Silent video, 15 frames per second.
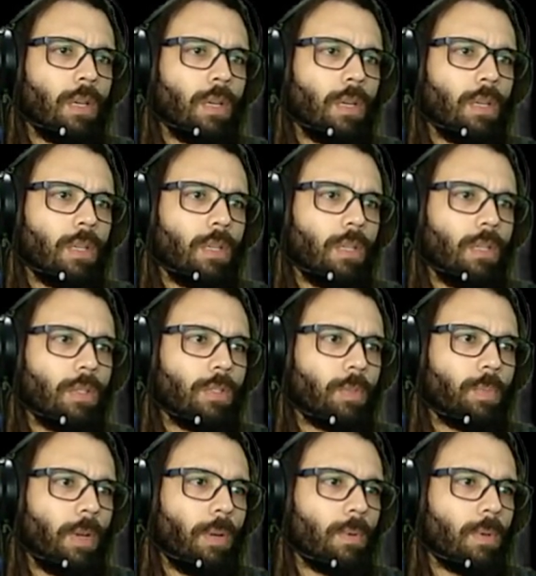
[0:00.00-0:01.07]
Uh, hey, no,
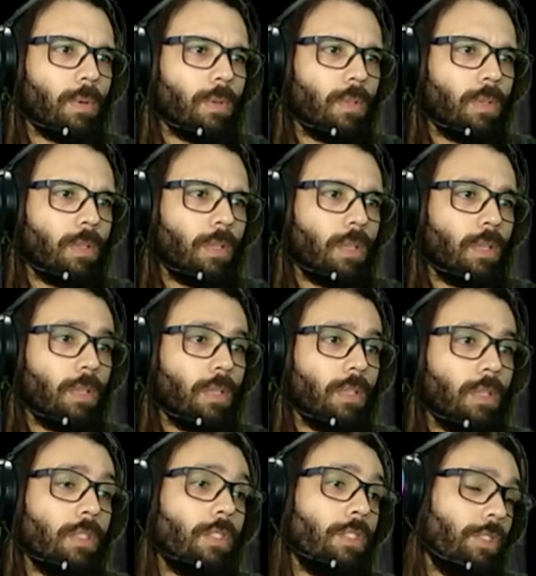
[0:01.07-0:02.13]
Spymo, uh,
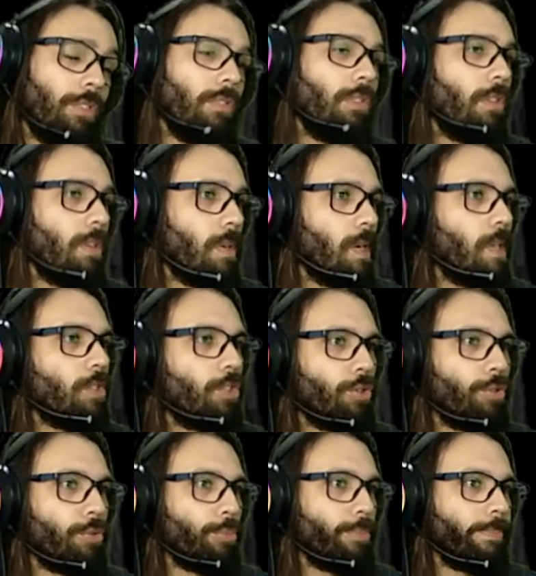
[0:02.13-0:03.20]
it's
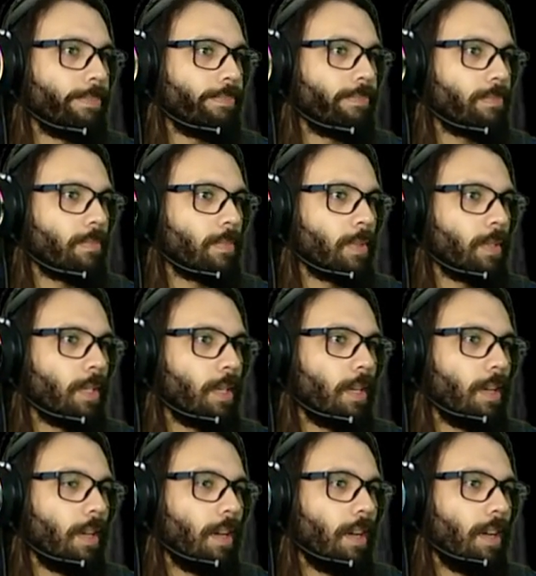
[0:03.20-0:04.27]
Yachu.
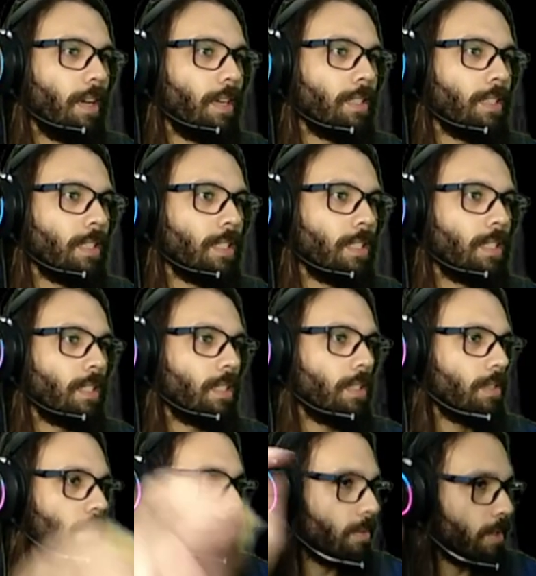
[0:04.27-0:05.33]
Uh,
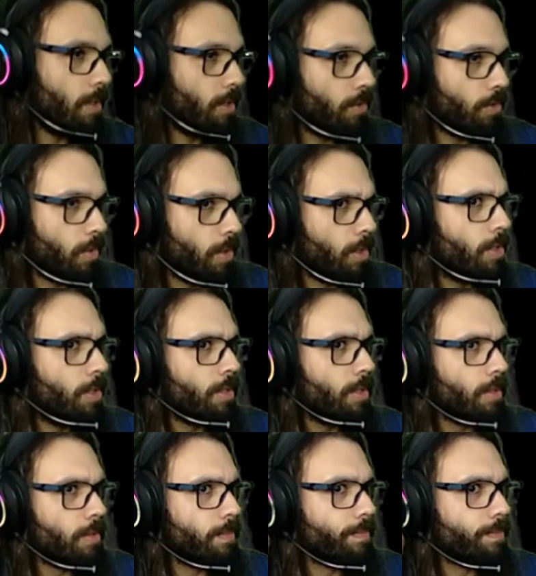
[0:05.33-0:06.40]
girl, what are you doing here?
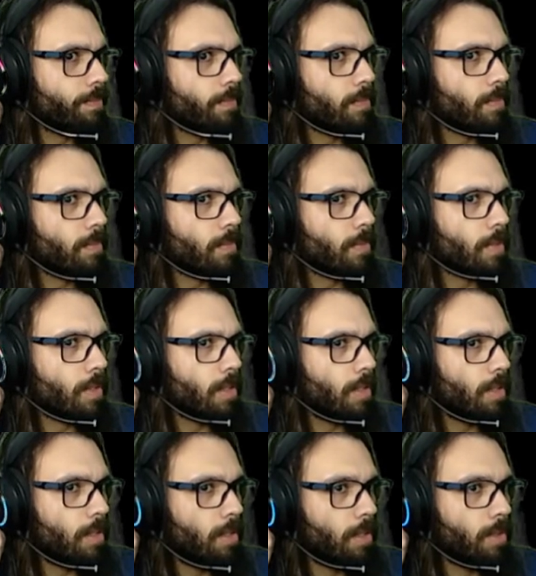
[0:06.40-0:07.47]

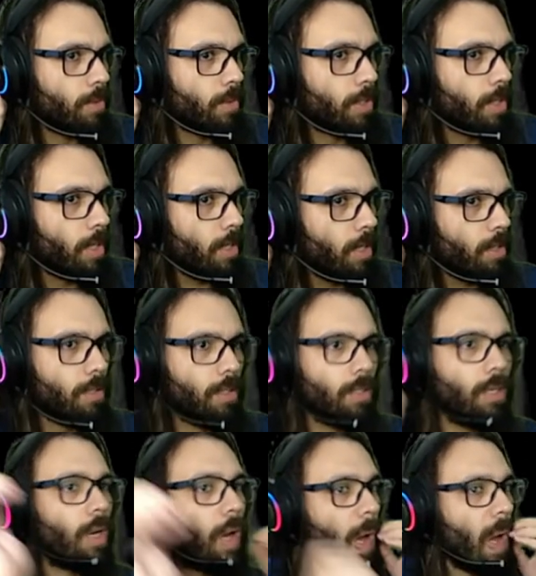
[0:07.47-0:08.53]
Are you okay?
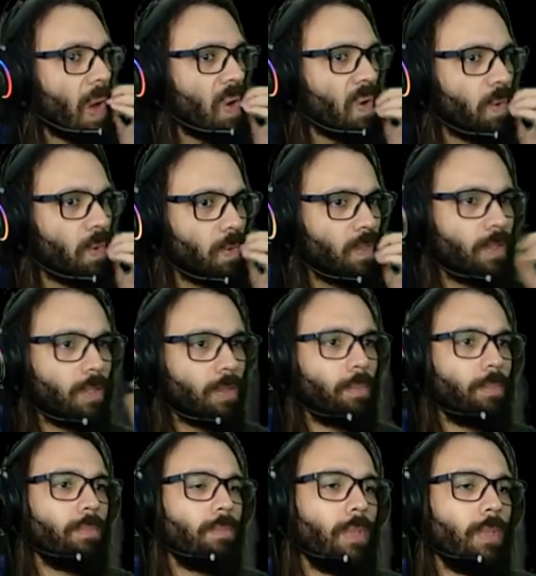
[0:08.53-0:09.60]
How do you
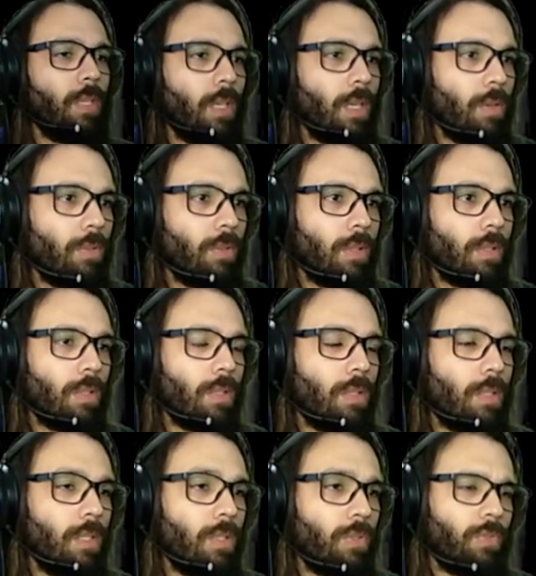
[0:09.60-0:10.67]
make it out
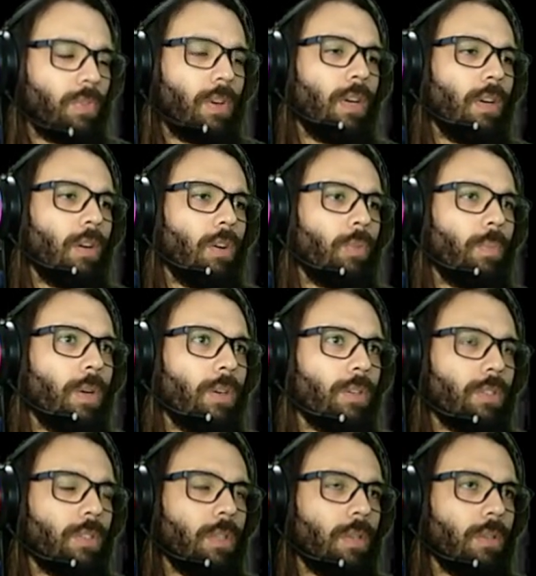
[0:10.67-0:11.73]
this far all by
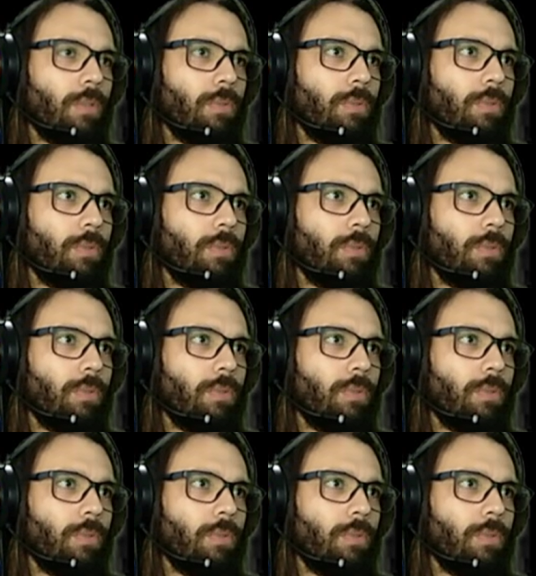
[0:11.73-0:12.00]
yourself?